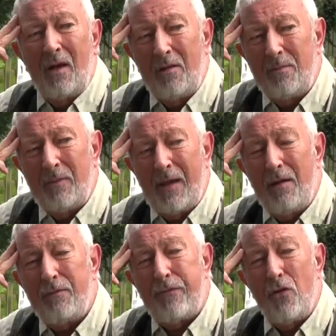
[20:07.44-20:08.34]
Um,
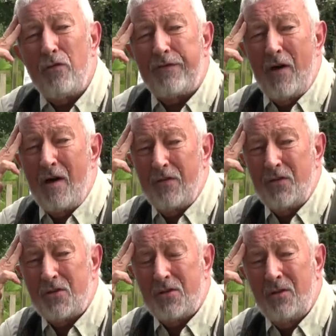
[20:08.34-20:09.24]
our
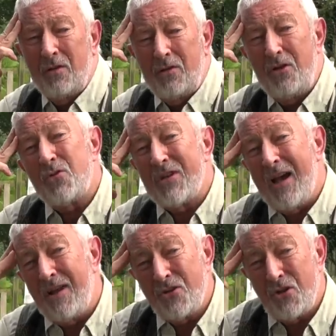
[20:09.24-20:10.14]
forefathers used to
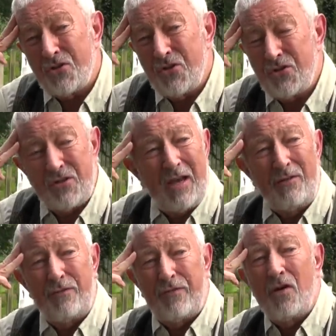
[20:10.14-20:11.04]
hunt otters and
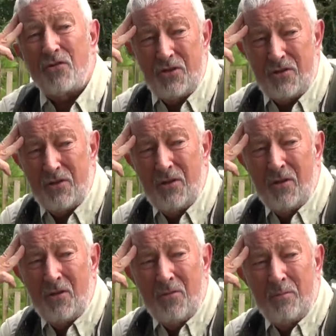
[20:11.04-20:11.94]
hunt foxes
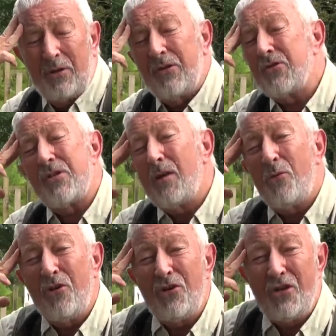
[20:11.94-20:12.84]
because they
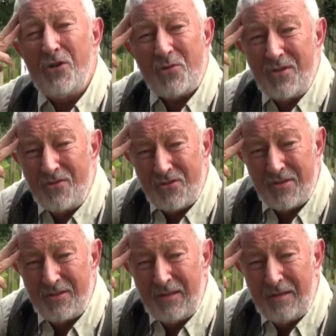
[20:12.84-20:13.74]
were a
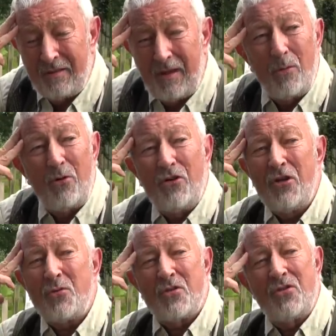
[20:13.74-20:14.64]
nuisance. They were a
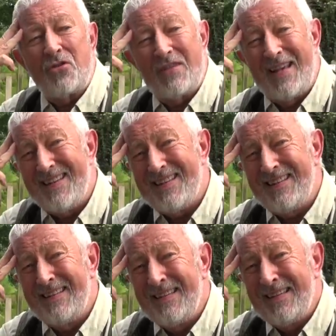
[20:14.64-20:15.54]
nuisance
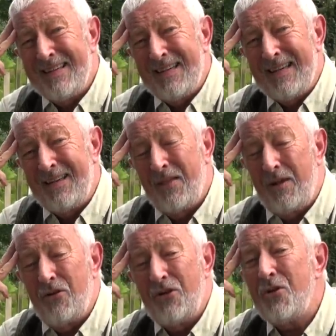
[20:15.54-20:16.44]
then and
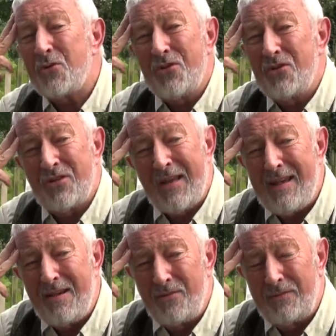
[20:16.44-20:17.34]
they're a nuisance
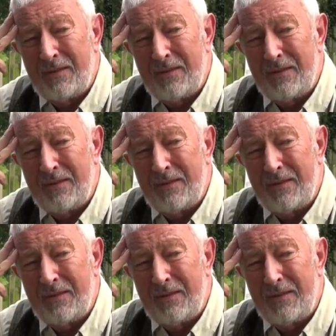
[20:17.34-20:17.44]
now.